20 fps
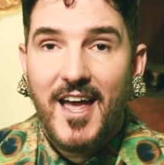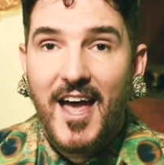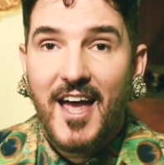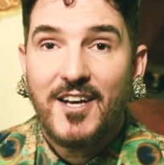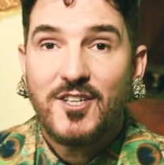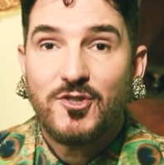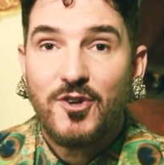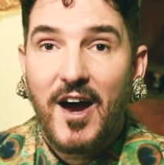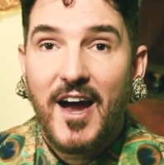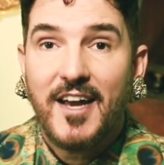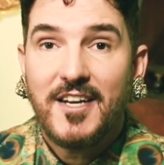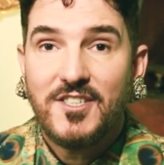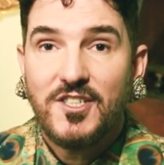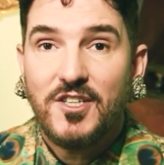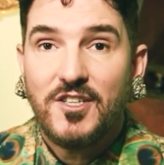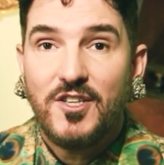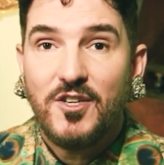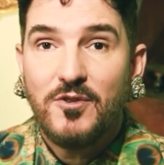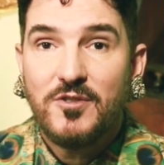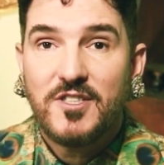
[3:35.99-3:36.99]
and trying
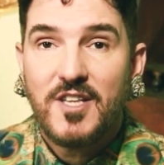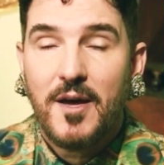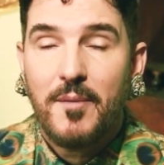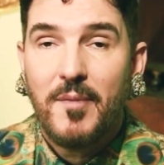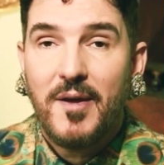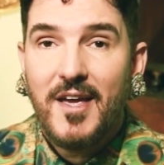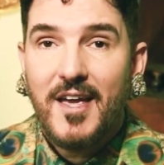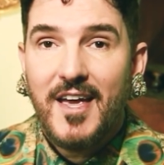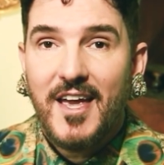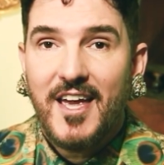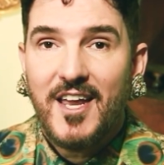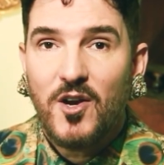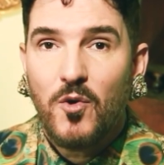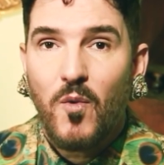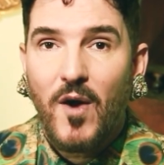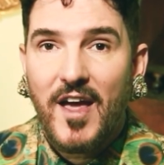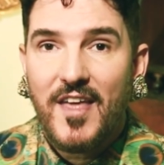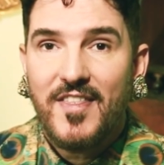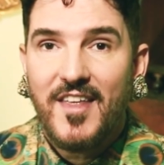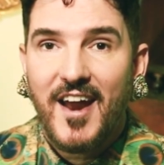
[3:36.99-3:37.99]
to use them in a
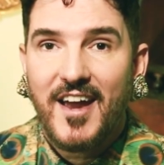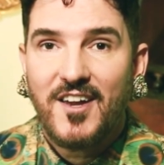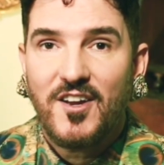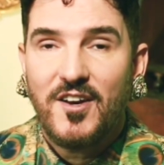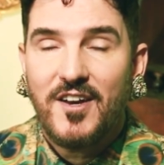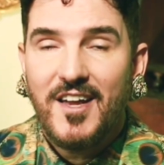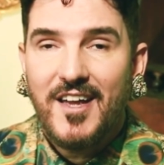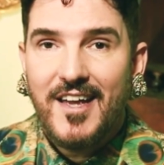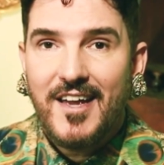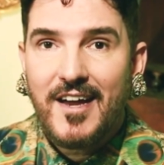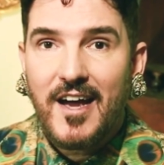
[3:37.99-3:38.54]
way that I could